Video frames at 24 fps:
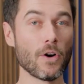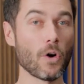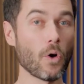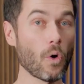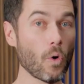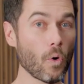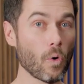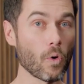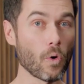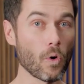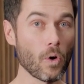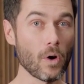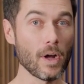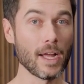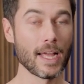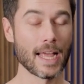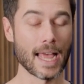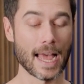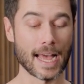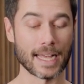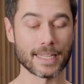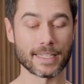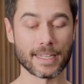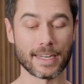or
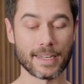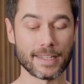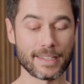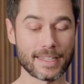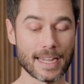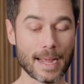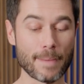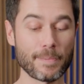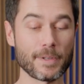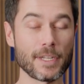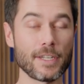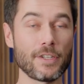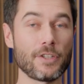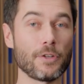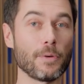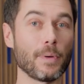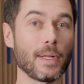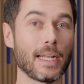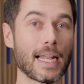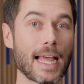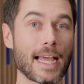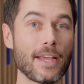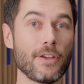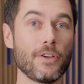as an adapter to
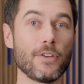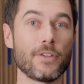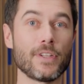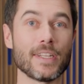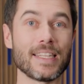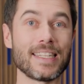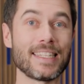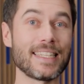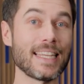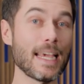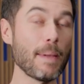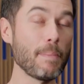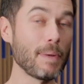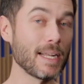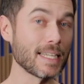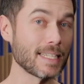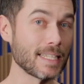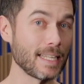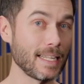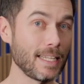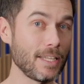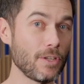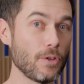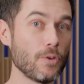allow you to
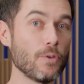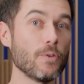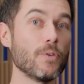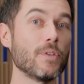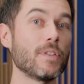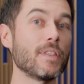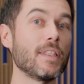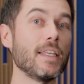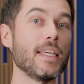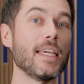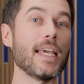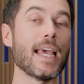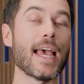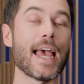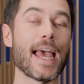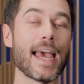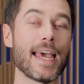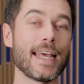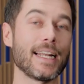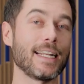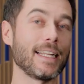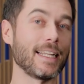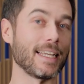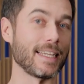seamlessly use the
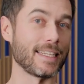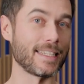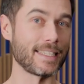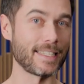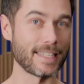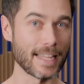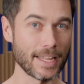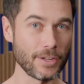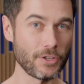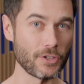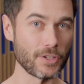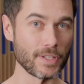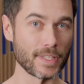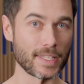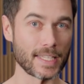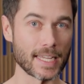handle extension